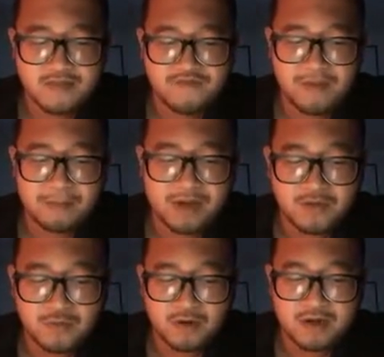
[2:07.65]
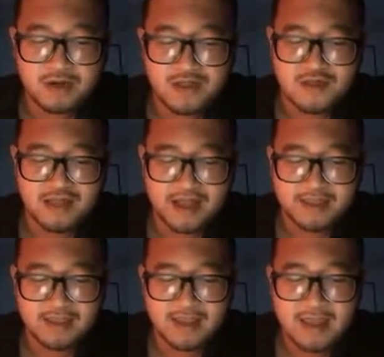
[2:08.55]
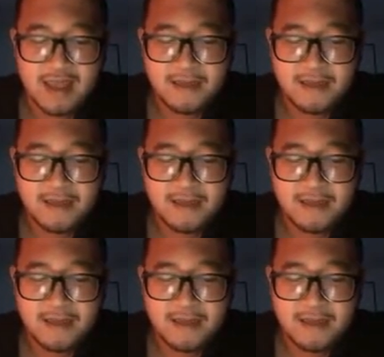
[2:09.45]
the feminine role in the society